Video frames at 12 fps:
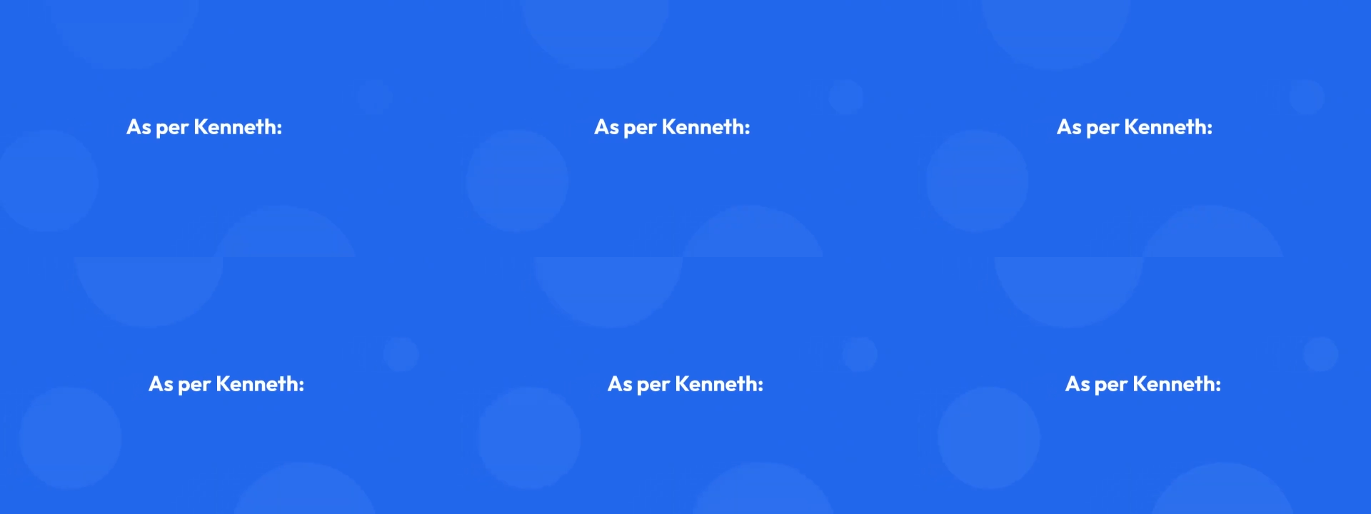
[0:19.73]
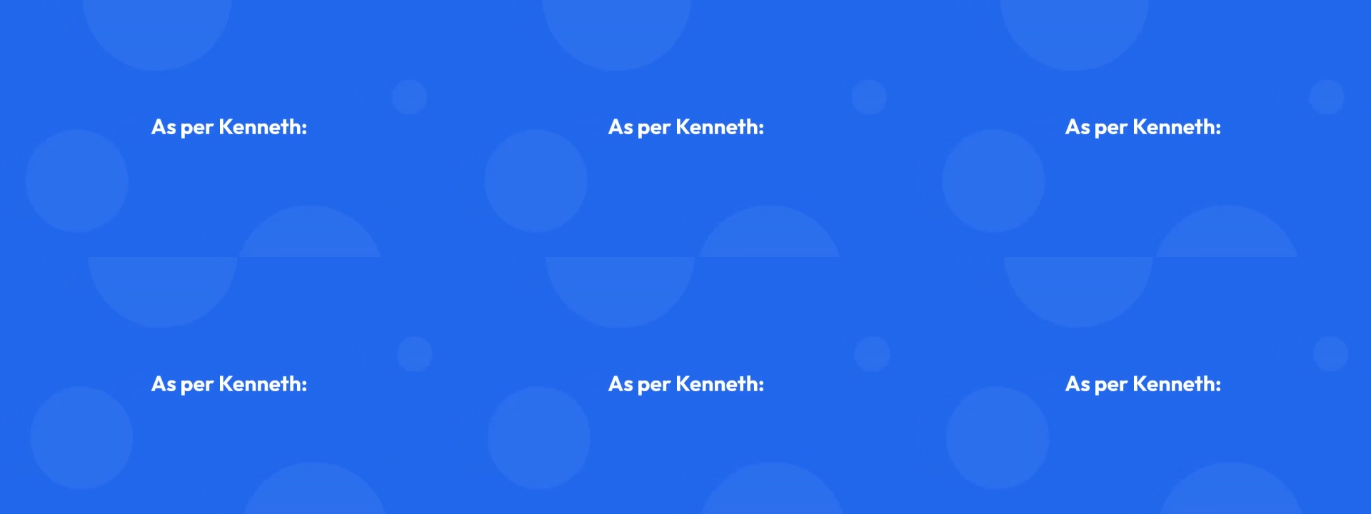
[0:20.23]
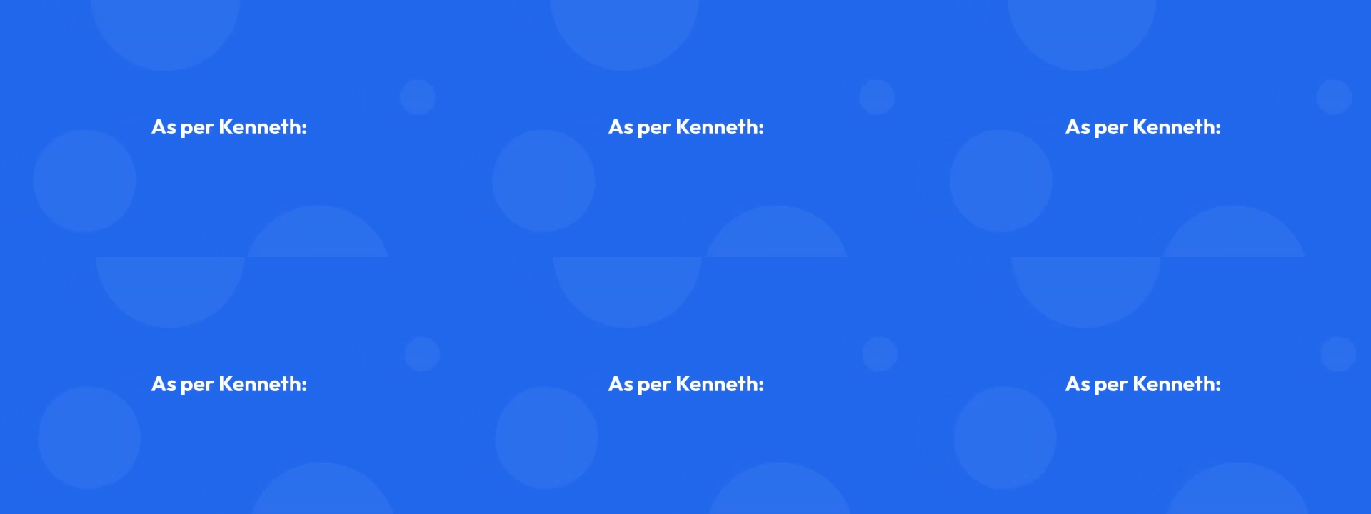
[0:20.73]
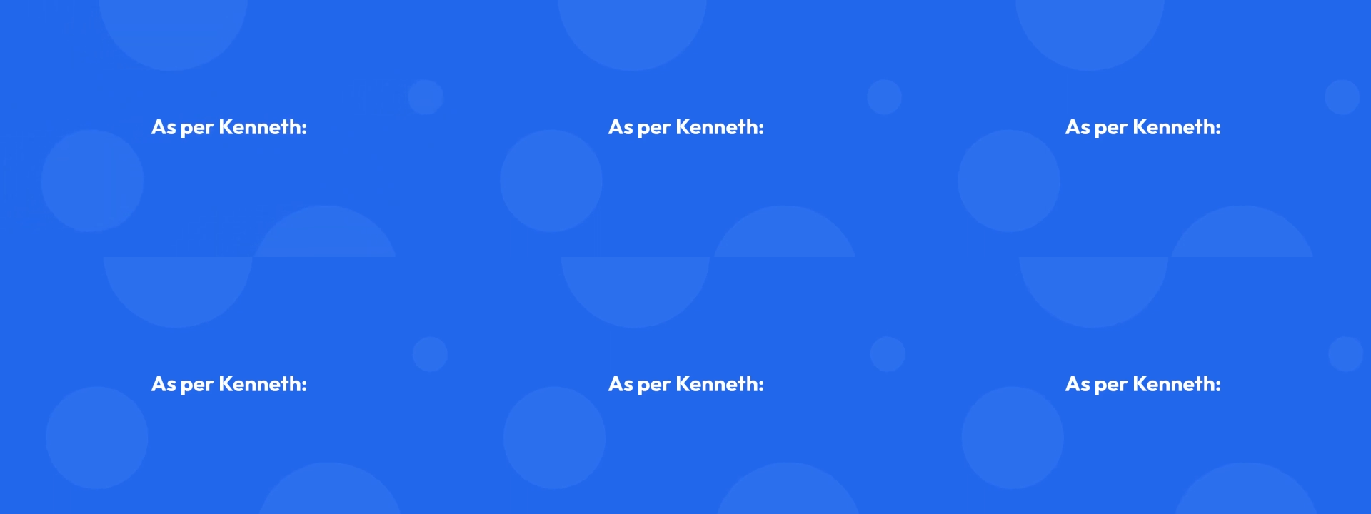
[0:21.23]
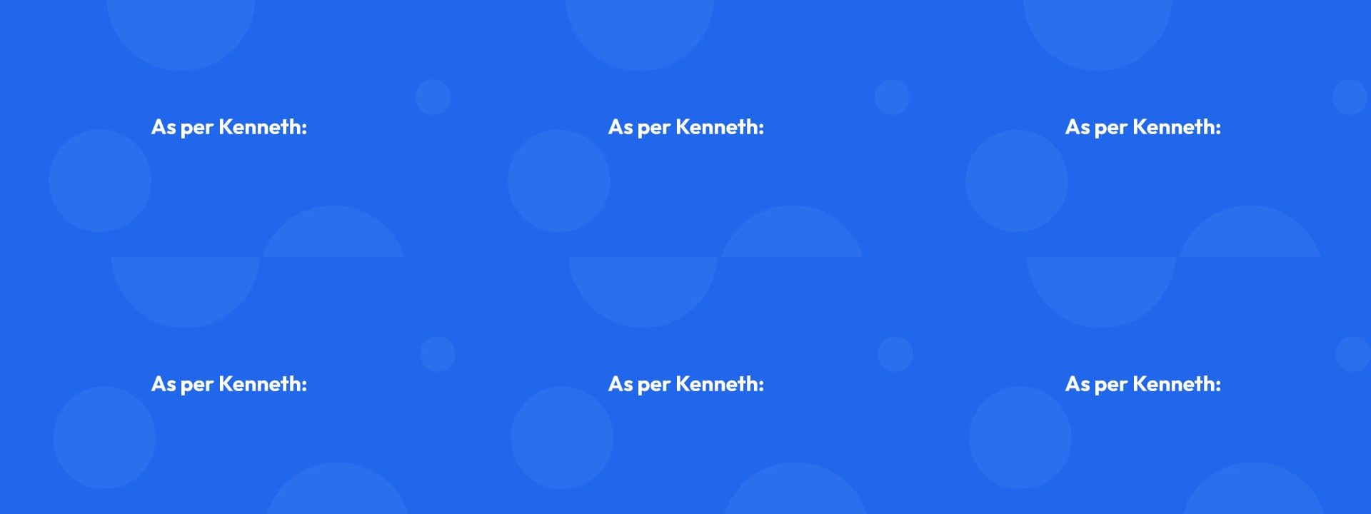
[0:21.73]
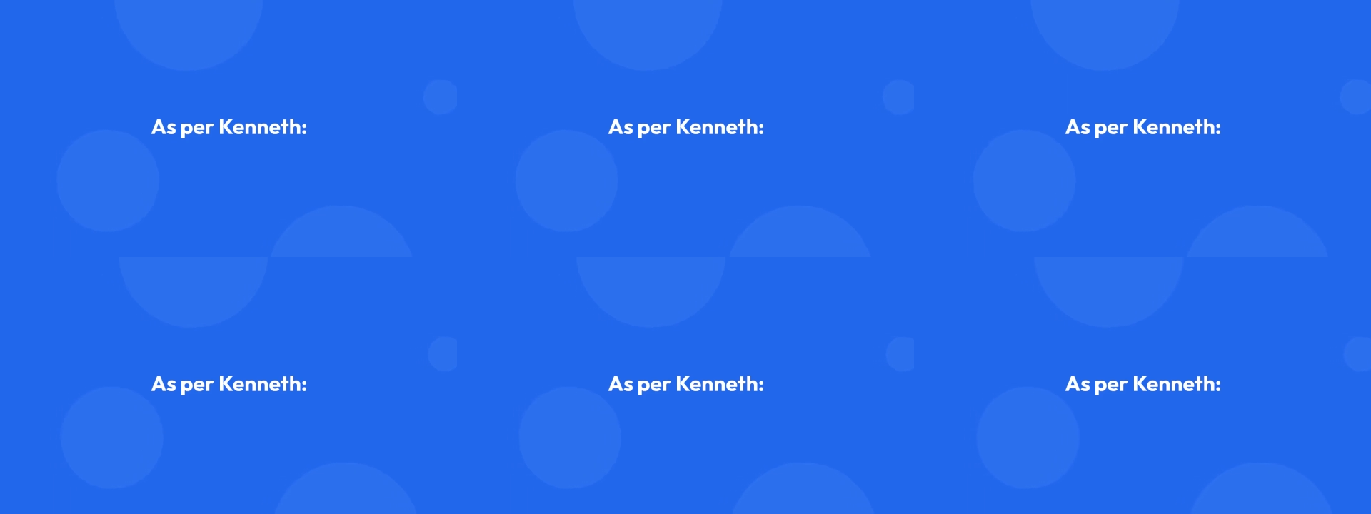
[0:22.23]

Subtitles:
Nobody's mouth can be seen.